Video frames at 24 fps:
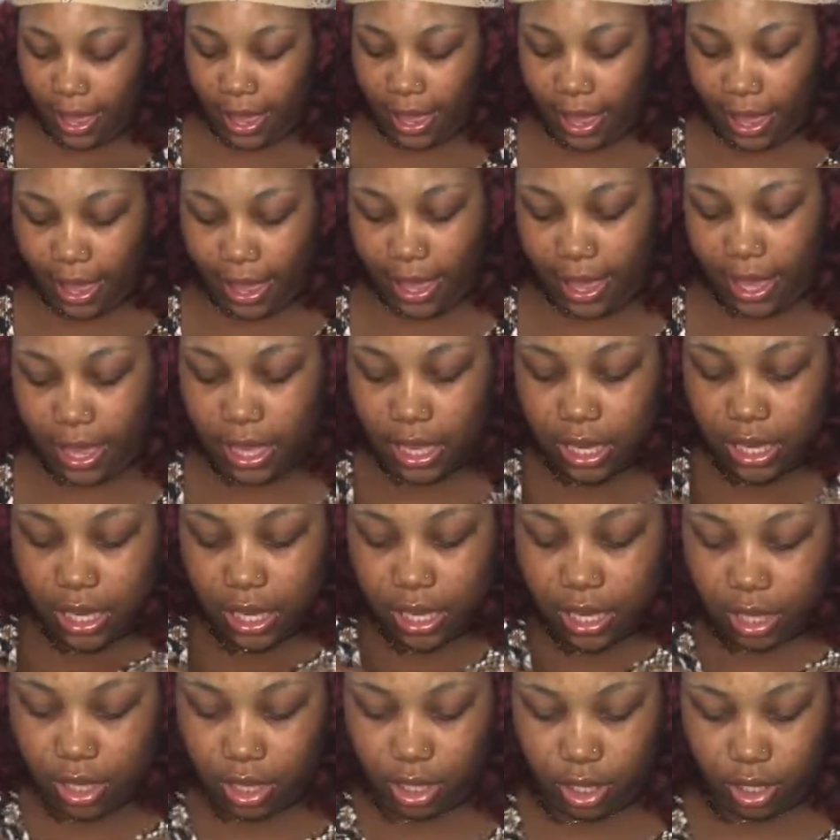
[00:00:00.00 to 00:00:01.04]
And
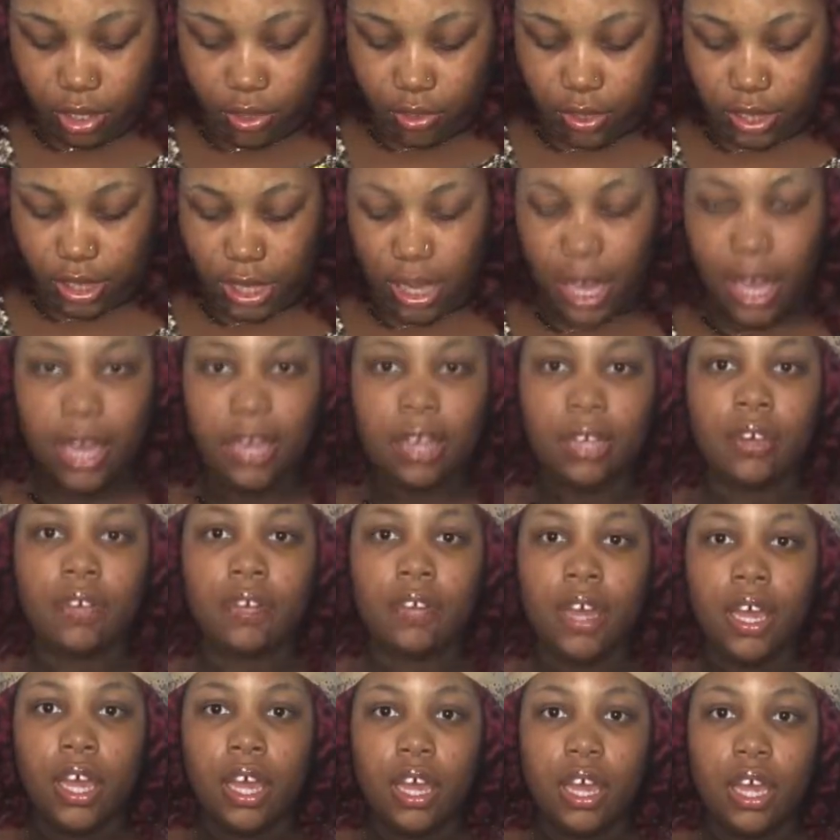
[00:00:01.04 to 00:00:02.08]
you can kind of
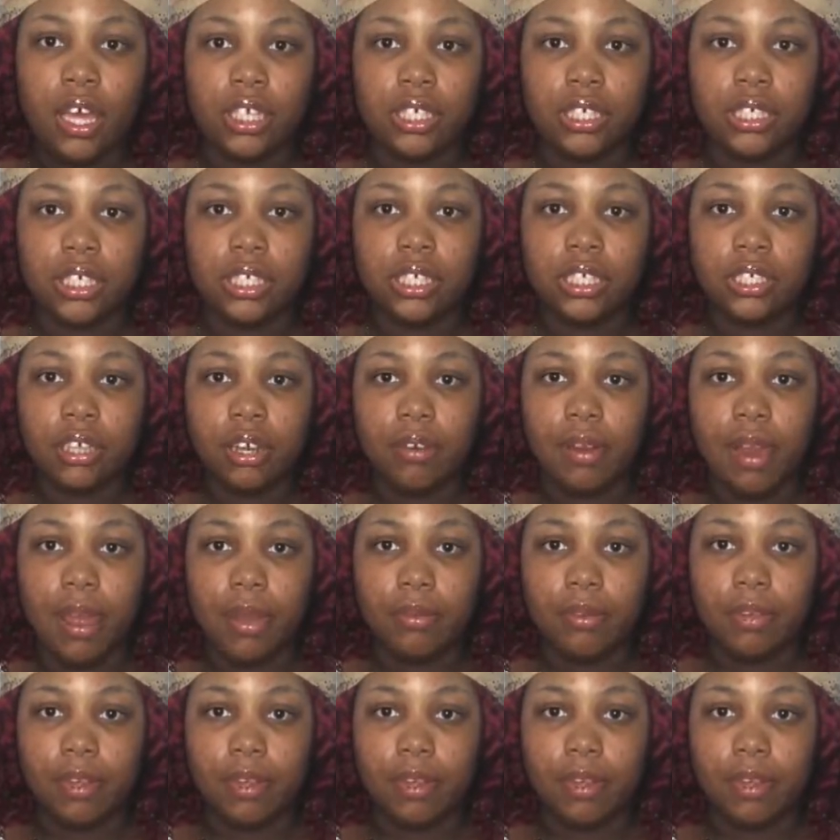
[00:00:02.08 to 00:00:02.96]
adjust your wrap.